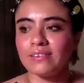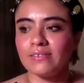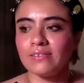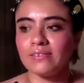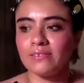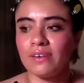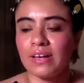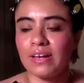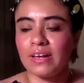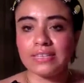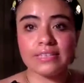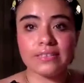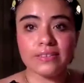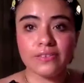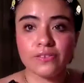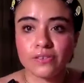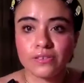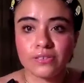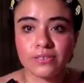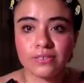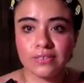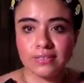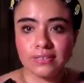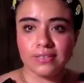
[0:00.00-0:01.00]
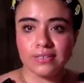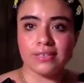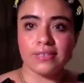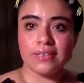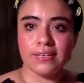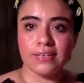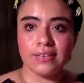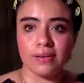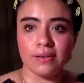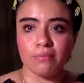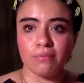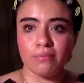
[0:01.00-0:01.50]
finding their
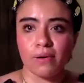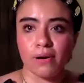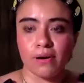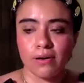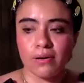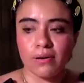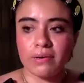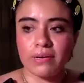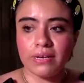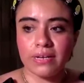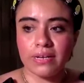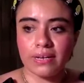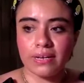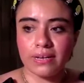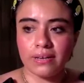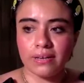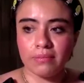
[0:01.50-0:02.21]
CD and borrowing it